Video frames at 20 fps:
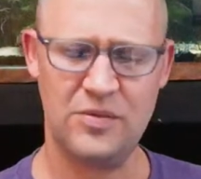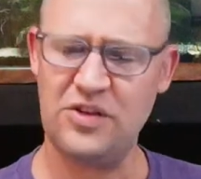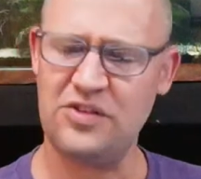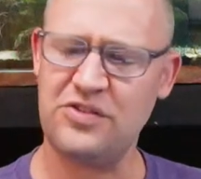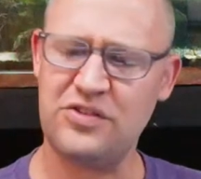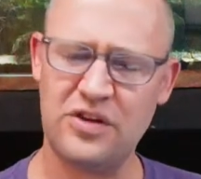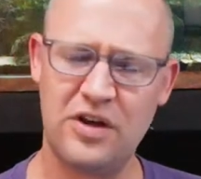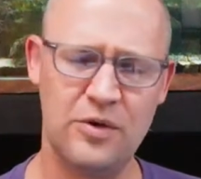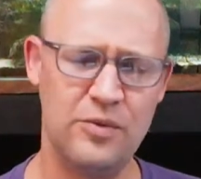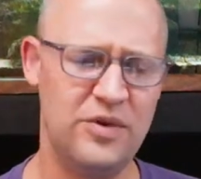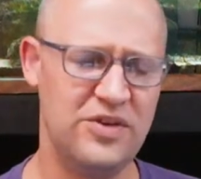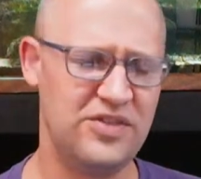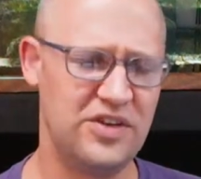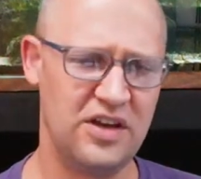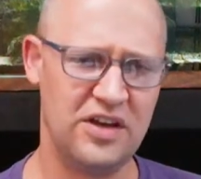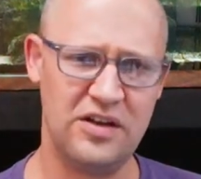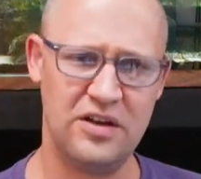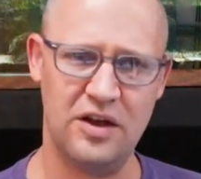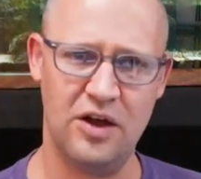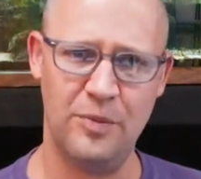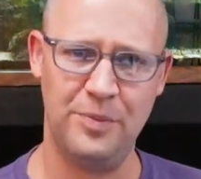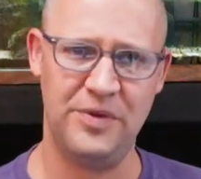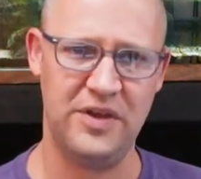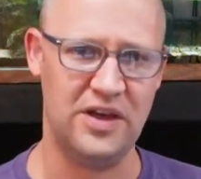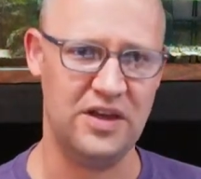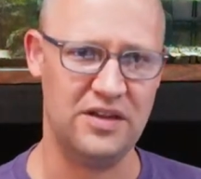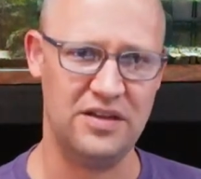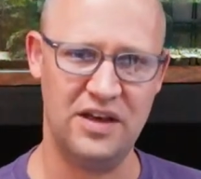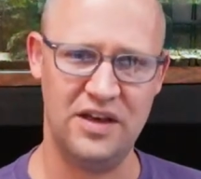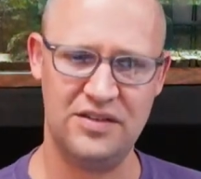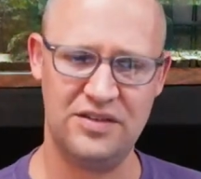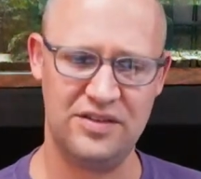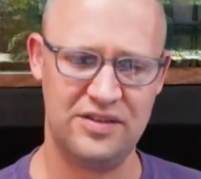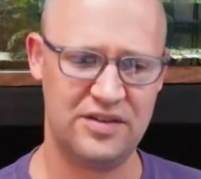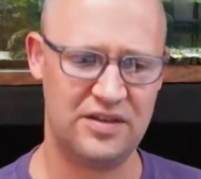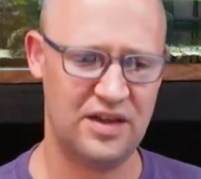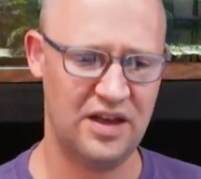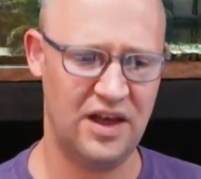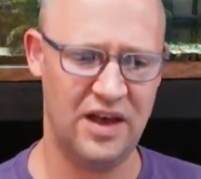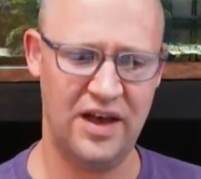I'm not sure. I wish I could help you.
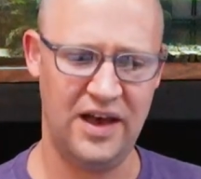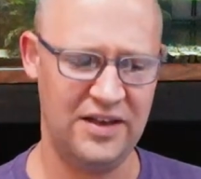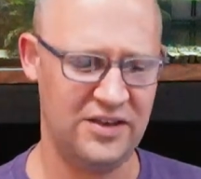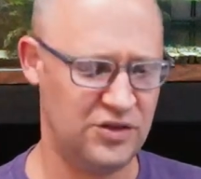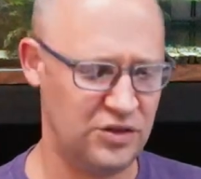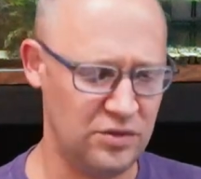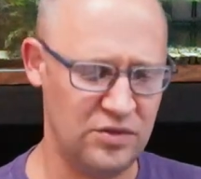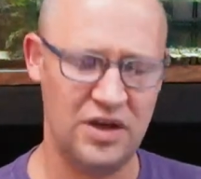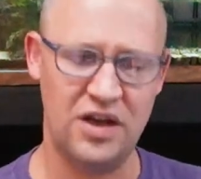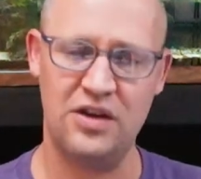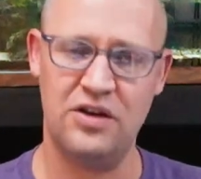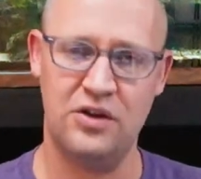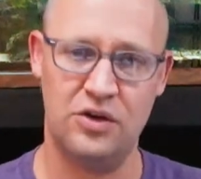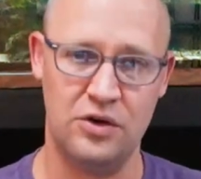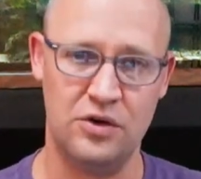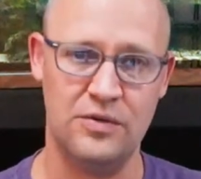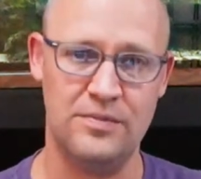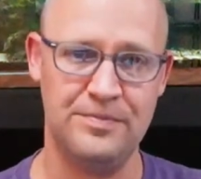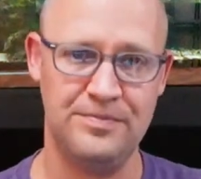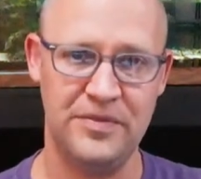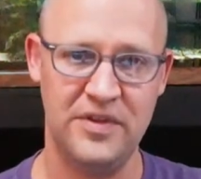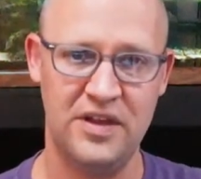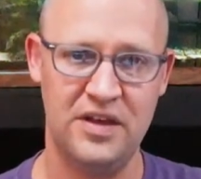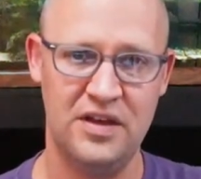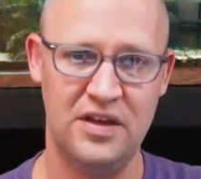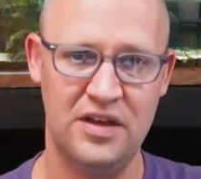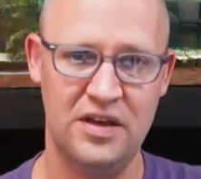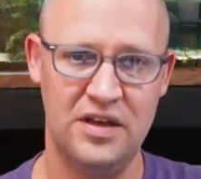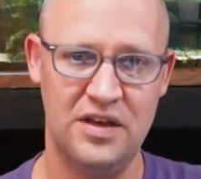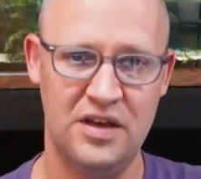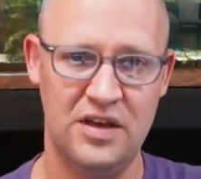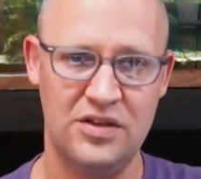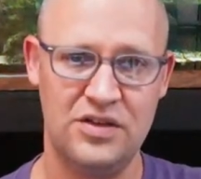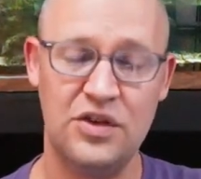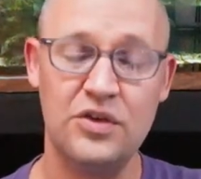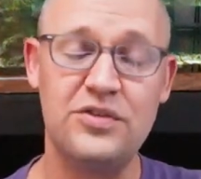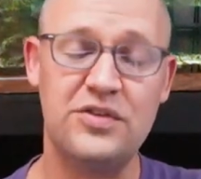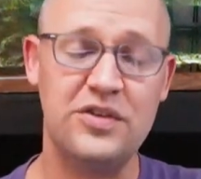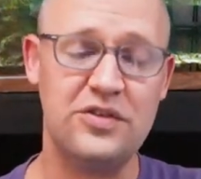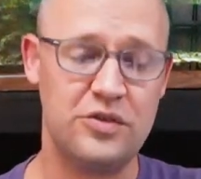That's I do not know.
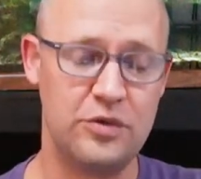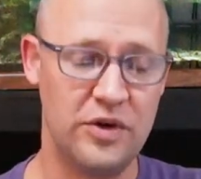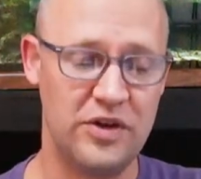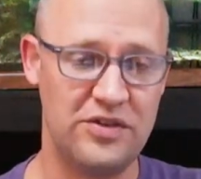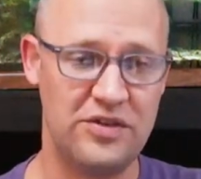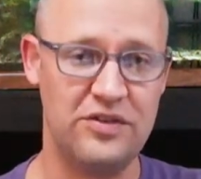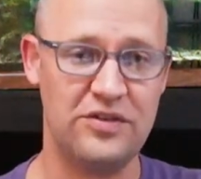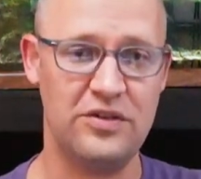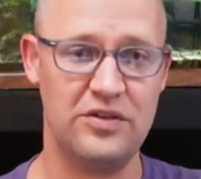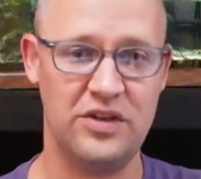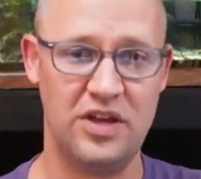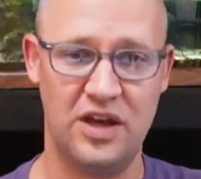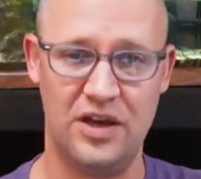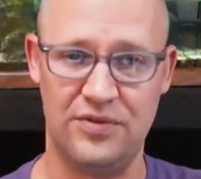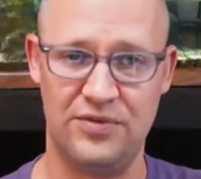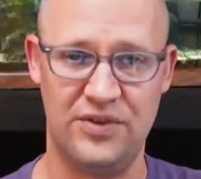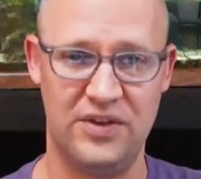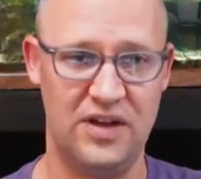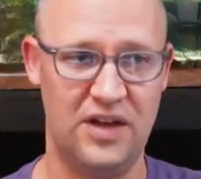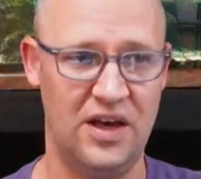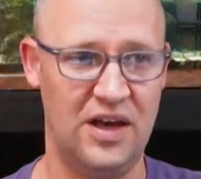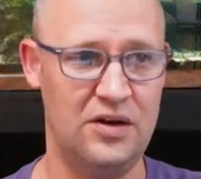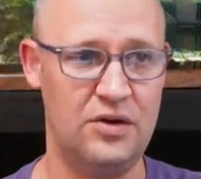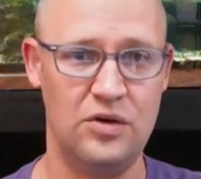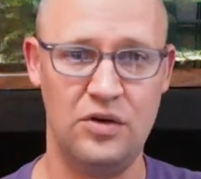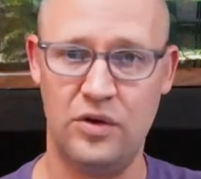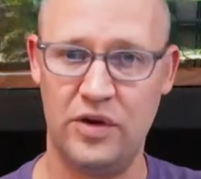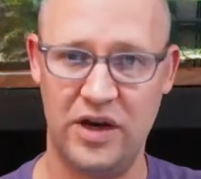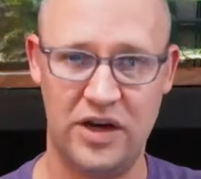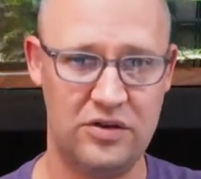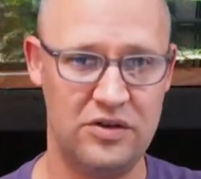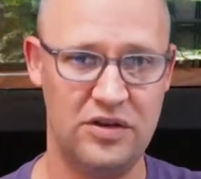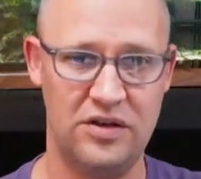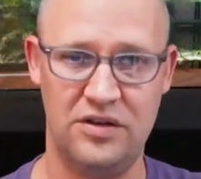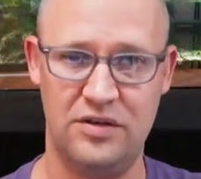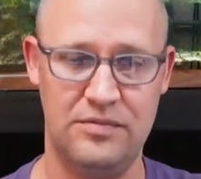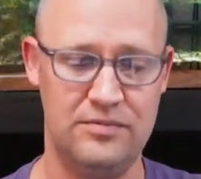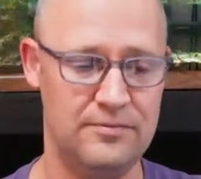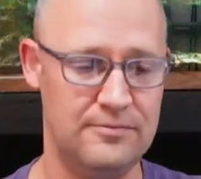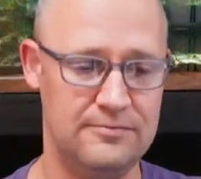Those situations are tough, and I don't know how
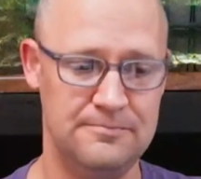to...